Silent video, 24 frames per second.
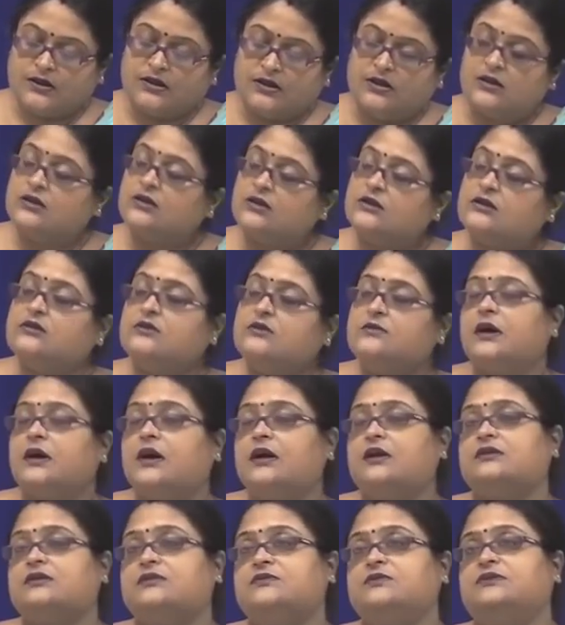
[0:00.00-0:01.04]
Third
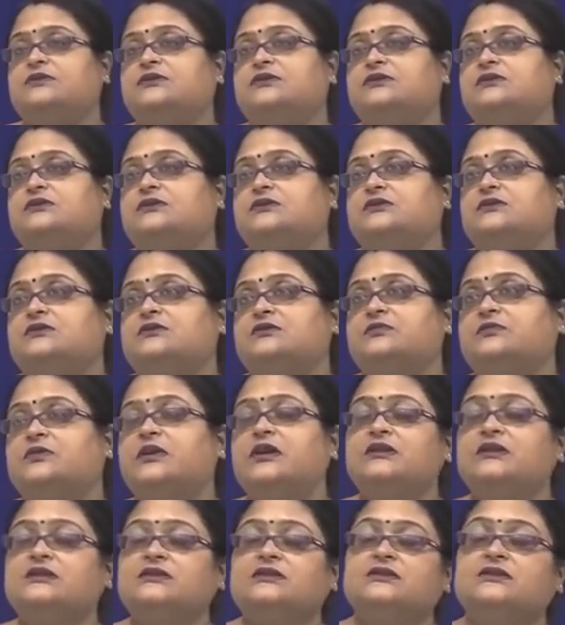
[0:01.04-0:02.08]
bias, which is
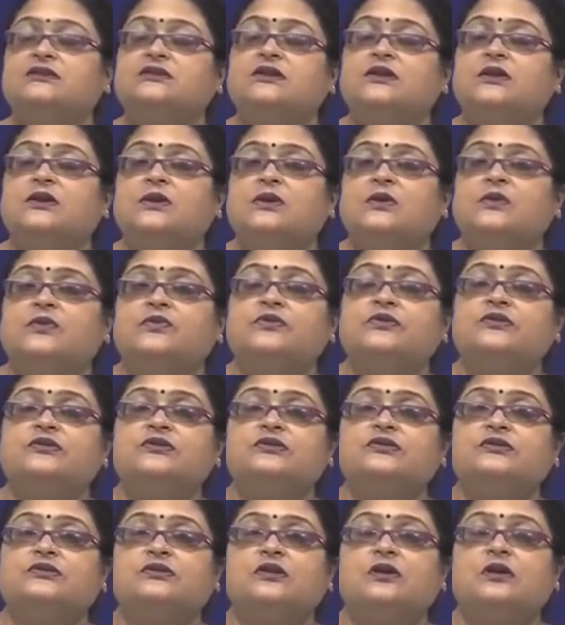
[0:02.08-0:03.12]
present, which
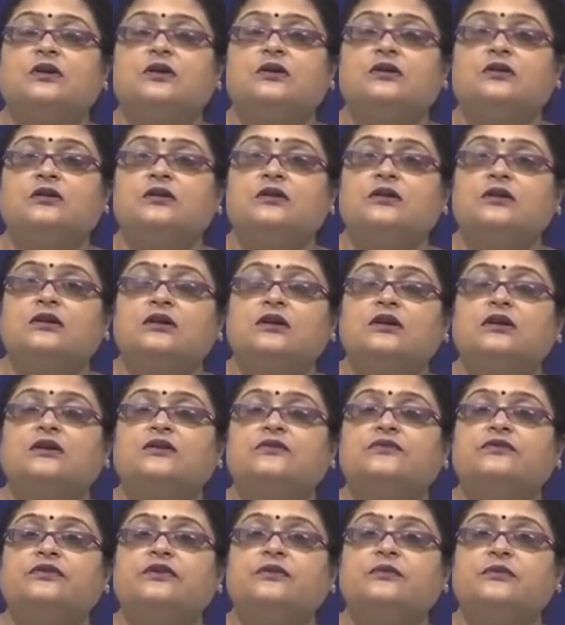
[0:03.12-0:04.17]
is called
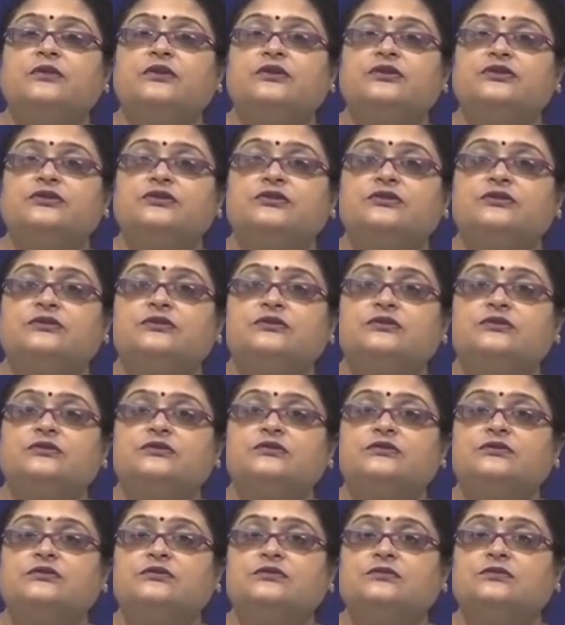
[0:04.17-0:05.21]
confirmation
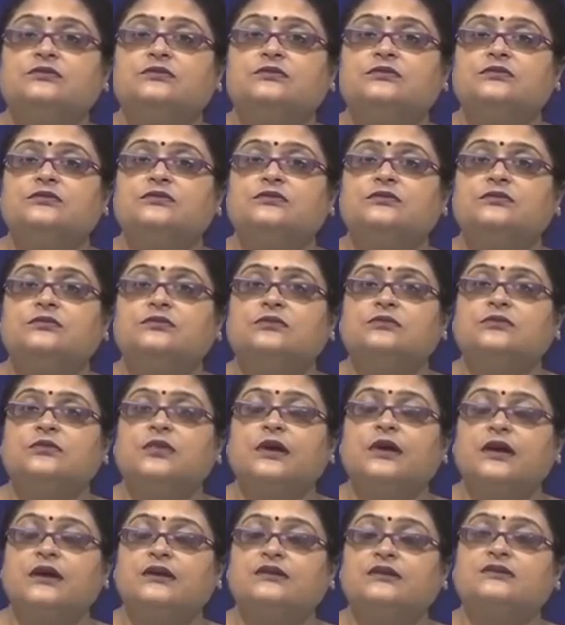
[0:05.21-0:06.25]

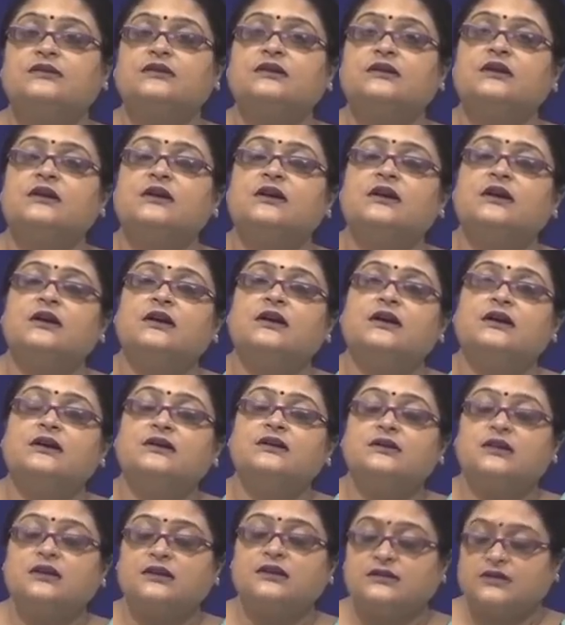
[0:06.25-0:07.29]
bias.
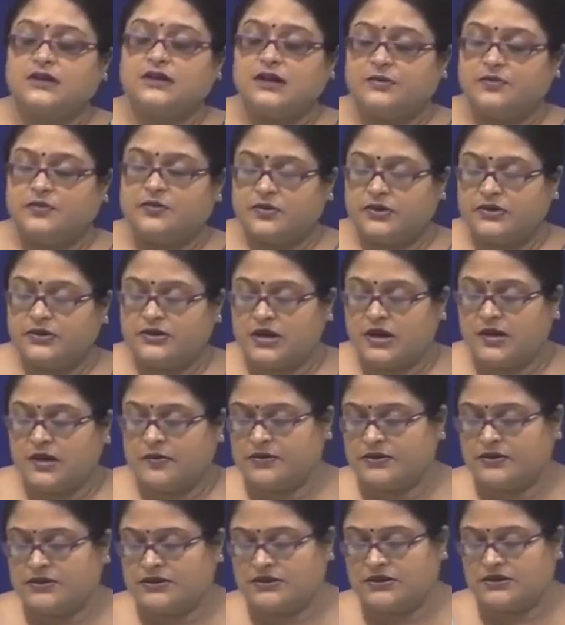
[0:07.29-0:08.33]
In that type, what
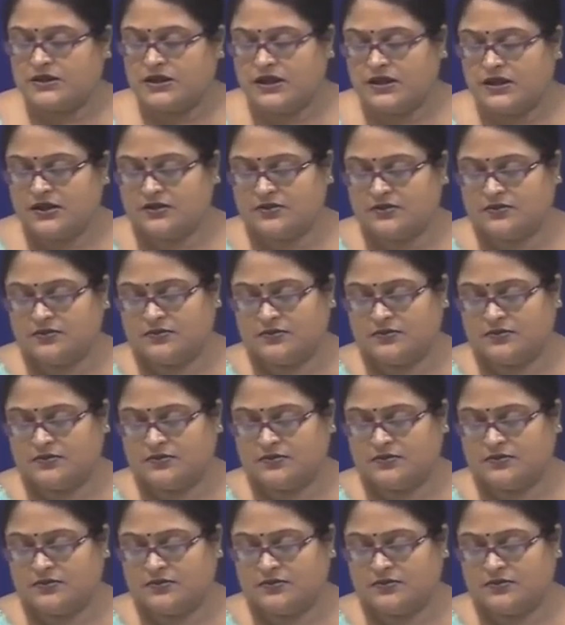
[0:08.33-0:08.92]
happens, like